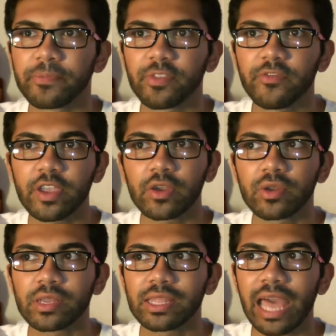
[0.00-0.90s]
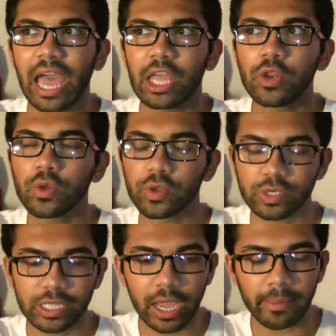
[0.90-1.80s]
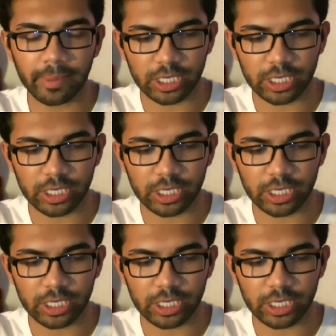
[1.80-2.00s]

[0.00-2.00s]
figured that there's not